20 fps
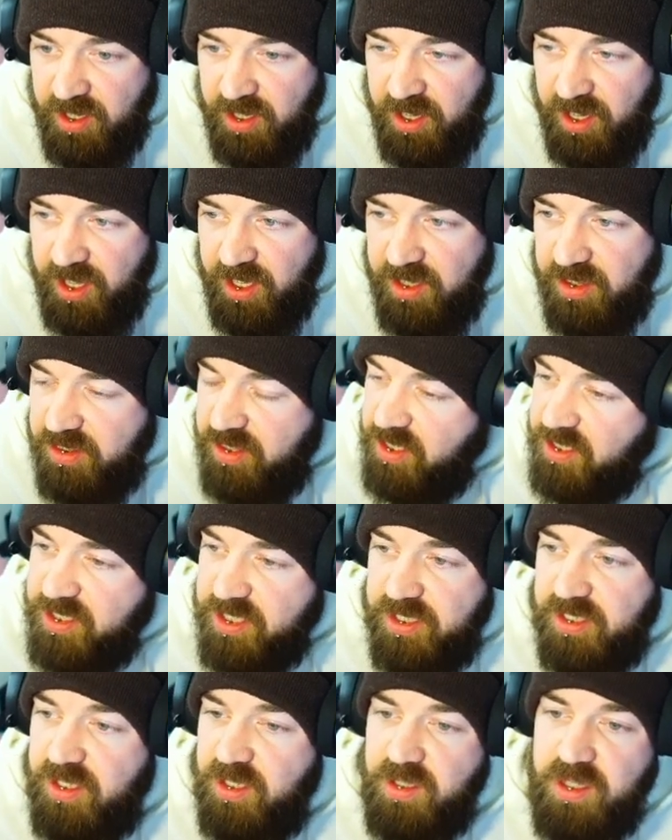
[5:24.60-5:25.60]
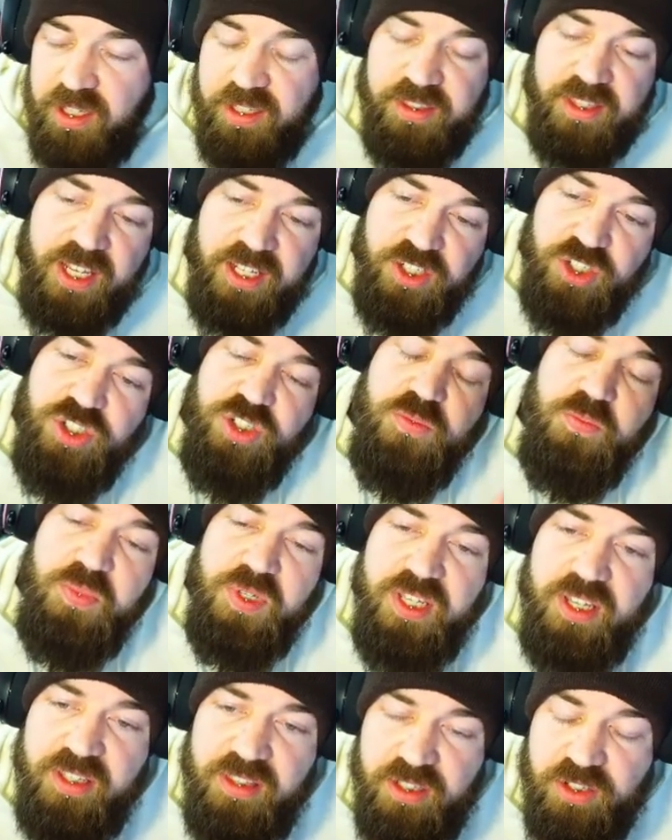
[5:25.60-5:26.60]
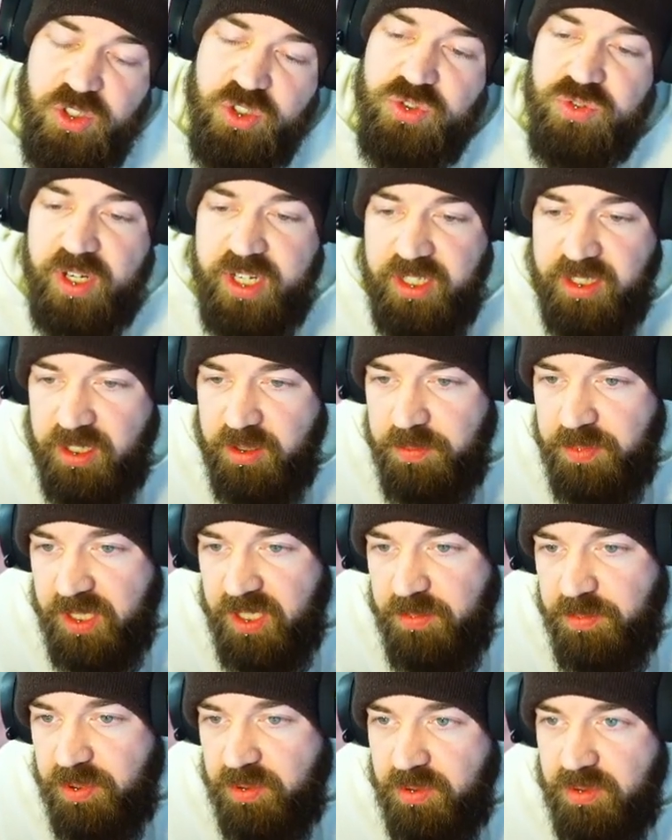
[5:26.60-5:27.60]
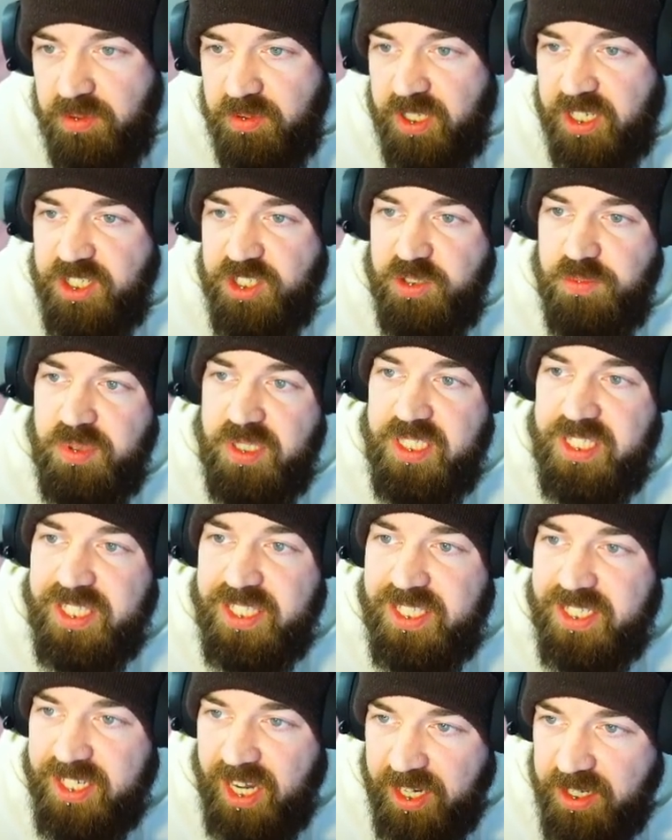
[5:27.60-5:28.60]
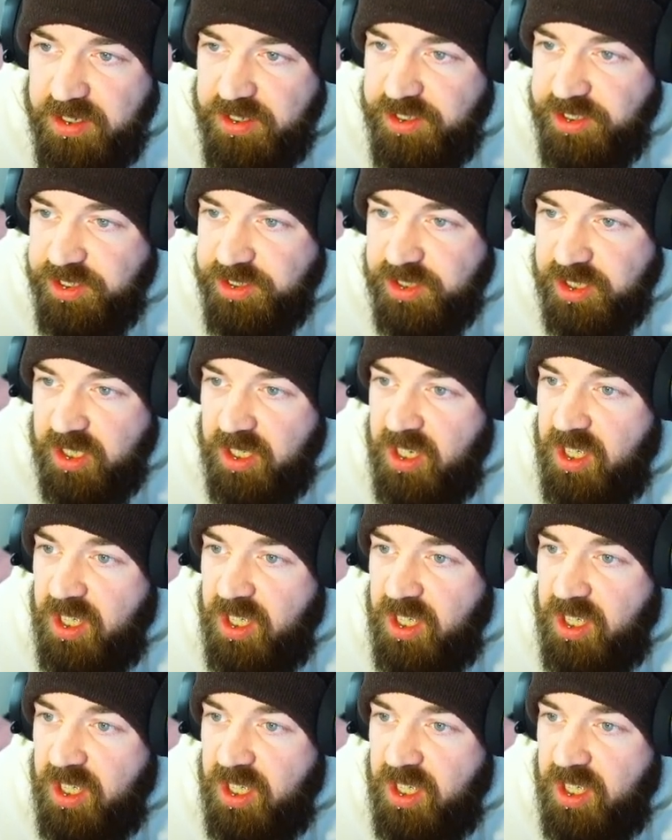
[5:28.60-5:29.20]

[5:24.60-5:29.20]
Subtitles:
And this, like, that should be in the trailer, people. That should be standard.